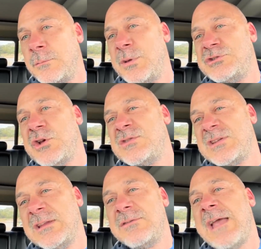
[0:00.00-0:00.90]
but chose
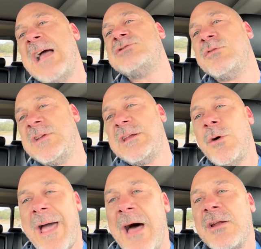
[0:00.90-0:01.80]
to leave the actual
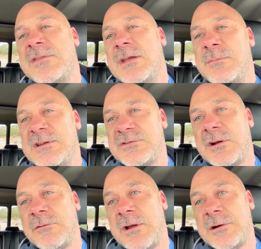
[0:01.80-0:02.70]
video out of the
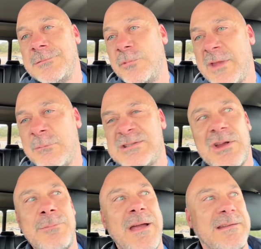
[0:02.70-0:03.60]
administrative record. Well, that was
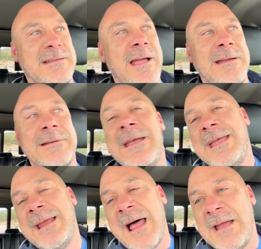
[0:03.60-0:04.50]
done by design.
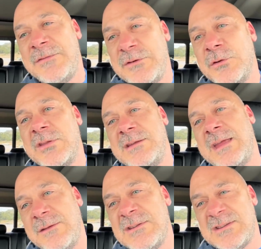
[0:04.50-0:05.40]
And I feel that
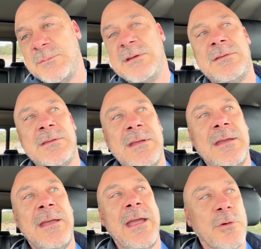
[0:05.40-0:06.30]
David Smith
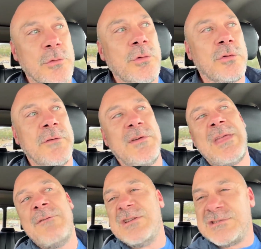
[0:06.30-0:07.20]
and Earl Griffith
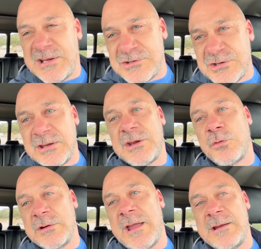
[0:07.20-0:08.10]
have intentionally
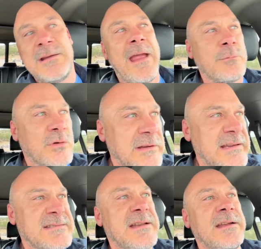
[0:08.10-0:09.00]
created and
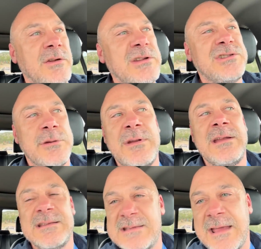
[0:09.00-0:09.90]
released an illegitimate
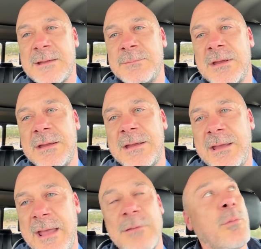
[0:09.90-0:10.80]
exam
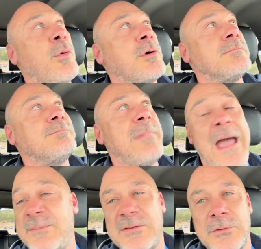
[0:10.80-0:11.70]
and report.
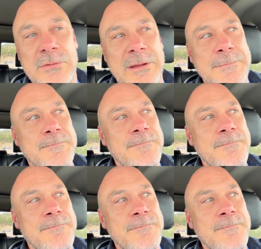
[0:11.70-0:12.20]
Absolutely.